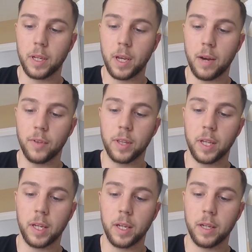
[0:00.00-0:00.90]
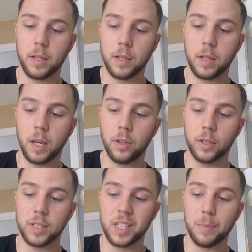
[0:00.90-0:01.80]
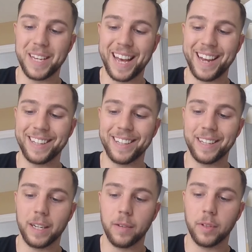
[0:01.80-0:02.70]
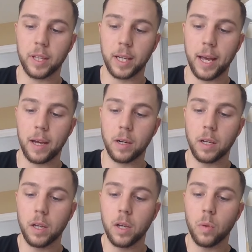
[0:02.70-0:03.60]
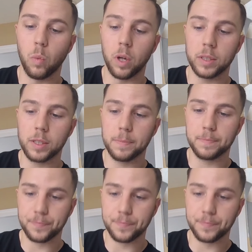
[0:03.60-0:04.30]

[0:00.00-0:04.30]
everything, and you can see me adding in everything at once.